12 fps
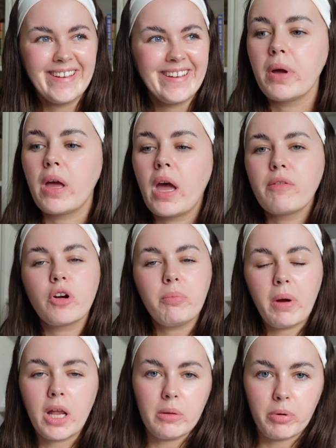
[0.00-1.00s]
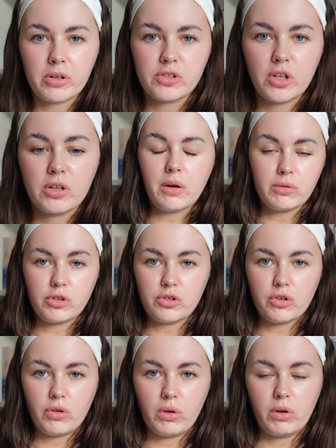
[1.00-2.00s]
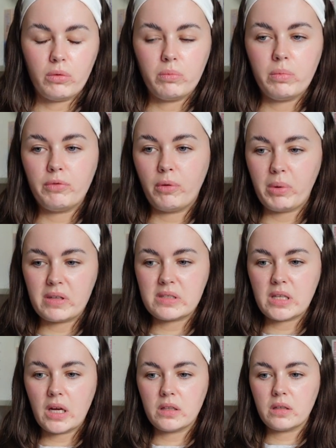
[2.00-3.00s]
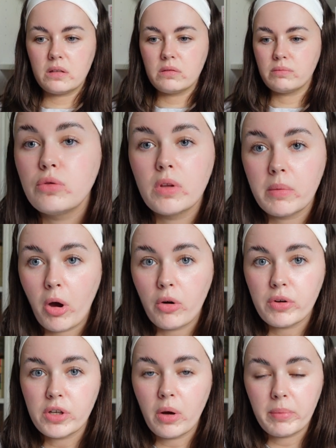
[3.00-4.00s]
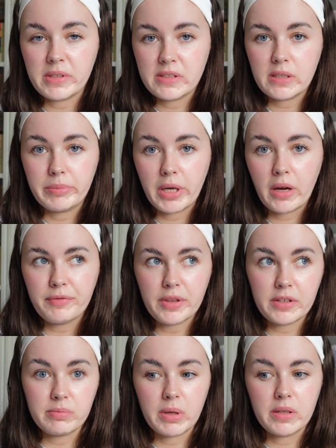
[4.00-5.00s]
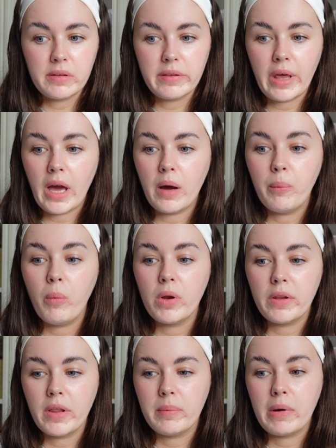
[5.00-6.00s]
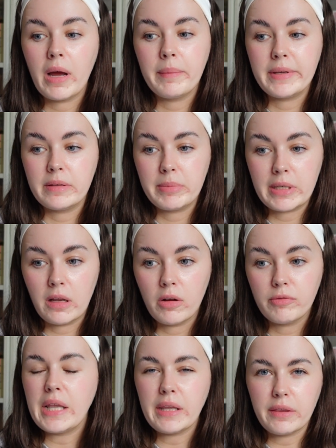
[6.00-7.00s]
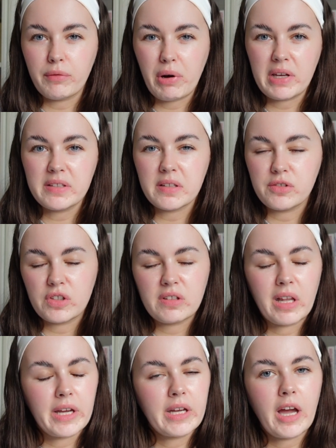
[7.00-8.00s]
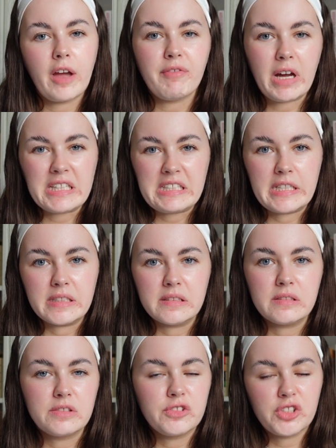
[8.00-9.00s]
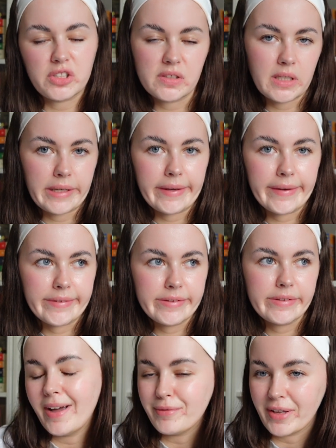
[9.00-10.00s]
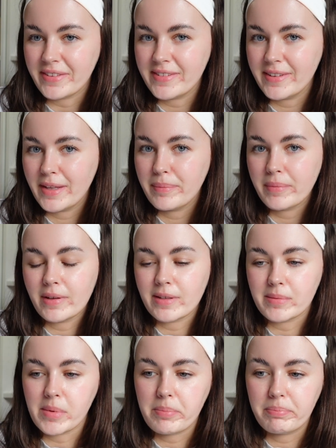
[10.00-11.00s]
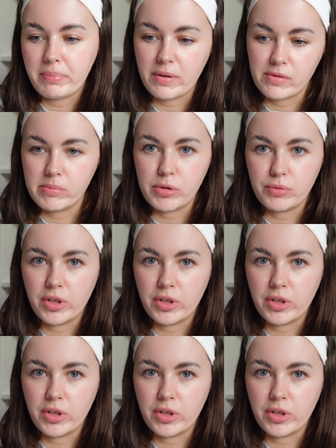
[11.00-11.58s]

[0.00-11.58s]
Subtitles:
But I've got a pile of books here that I wanted to show you before we get started. 2 of them are already on my TBR for this month and 1 of them I'm in the middle of. And then the rest are just like I've added in just in case I fancy them because I'm a bit of a mood